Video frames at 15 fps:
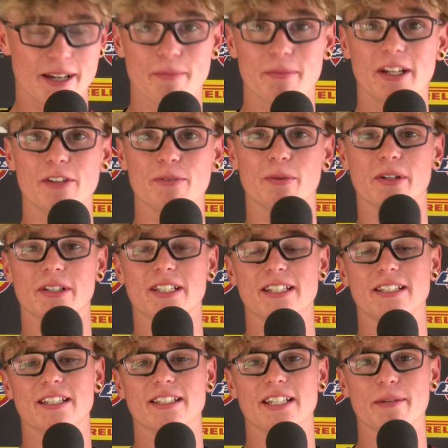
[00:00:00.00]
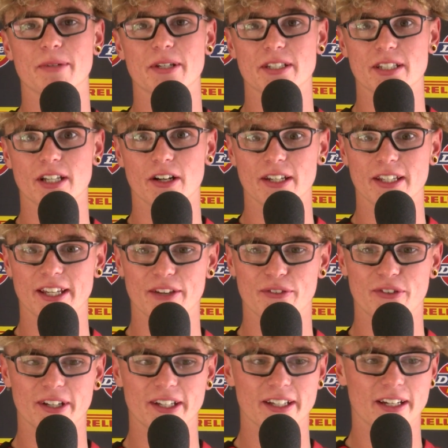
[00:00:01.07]
unbelievable. I said to the team at the start of the year,
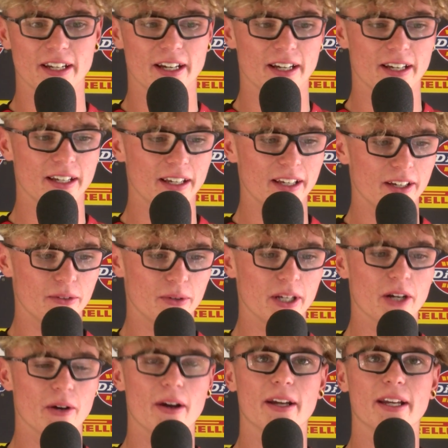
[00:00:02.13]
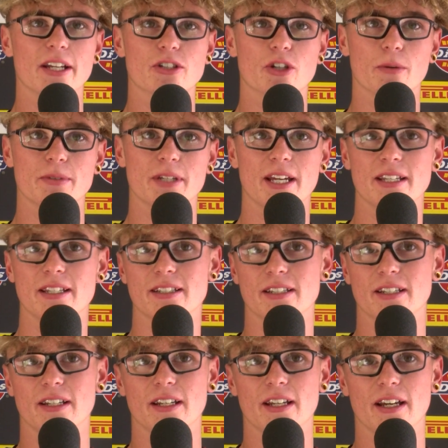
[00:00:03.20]
if we can go out and get top 10s
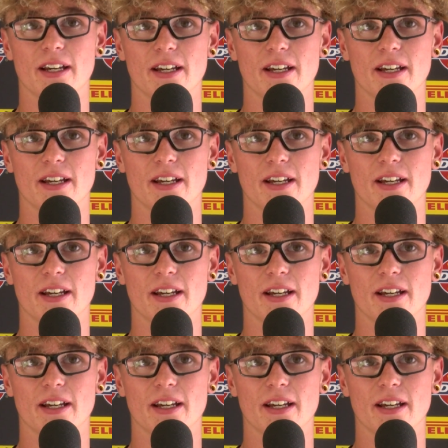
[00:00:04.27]
and